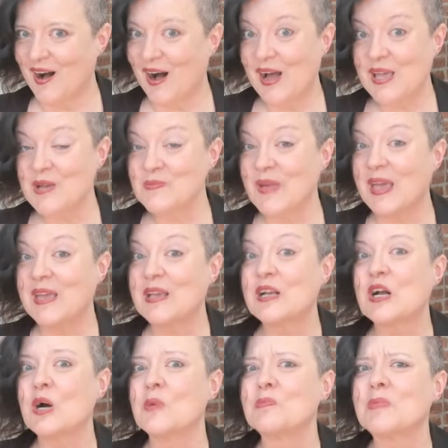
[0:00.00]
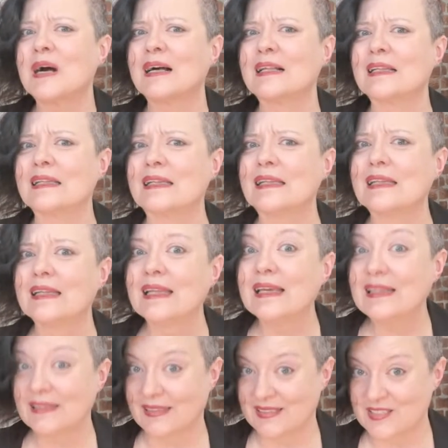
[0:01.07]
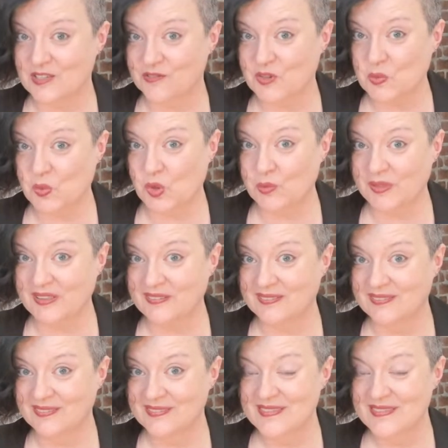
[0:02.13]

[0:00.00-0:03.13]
I am a completely different woman